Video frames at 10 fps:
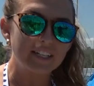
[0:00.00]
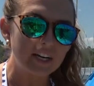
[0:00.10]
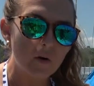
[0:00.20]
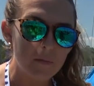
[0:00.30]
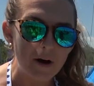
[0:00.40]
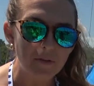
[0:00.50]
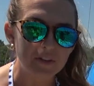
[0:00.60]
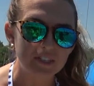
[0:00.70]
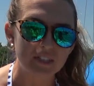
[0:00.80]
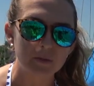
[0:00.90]
to go about
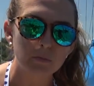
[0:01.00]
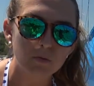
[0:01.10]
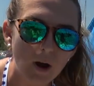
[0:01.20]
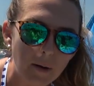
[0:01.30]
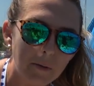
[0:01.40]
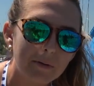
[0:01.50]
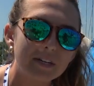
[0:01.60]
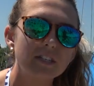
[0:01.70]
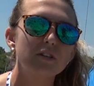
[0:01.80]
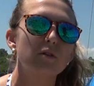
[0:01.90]
this is
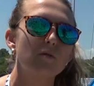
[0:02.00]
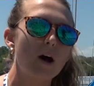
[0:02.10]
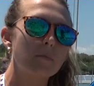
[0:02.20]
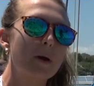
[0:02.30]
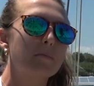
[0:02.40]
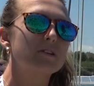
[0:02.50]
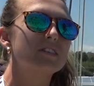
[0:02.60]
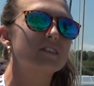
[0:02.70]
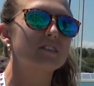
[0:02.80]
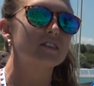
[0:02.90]
probably to do a rock, paper,
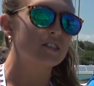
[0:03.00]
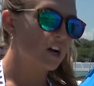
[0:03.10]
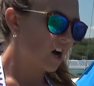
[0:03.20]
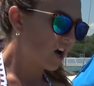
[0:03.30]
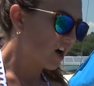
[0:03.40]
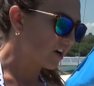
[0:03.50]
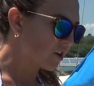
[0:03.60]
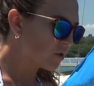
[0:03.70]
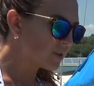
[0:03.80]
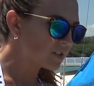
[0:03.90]
scissors on
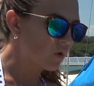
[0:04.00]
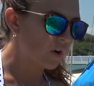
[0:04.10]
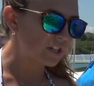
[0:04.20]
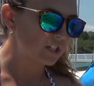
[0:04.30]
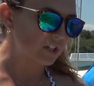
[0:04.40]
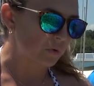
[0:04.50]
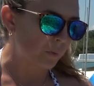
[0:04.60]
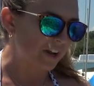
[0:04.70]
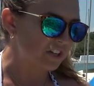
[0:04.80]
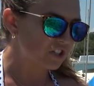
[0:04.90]
who is going to do
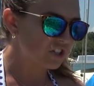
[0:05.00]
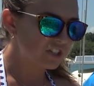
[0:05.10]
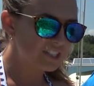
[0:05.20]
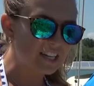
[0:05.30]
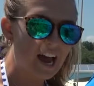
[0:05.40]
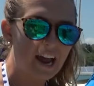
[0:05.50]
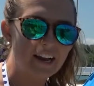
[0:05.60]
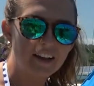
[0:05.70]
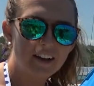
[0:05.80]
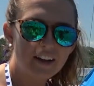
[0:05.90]
which
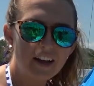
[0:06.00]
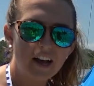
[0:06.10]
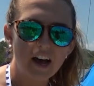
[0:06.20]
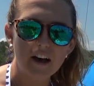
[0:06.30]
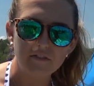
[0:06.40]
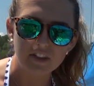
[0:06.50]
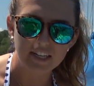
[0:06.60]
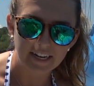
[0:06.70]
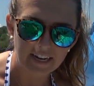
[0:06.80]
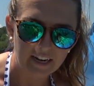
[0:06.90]
side of the
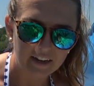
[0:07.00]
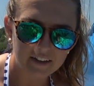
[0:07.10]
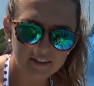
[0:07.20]
dinghy.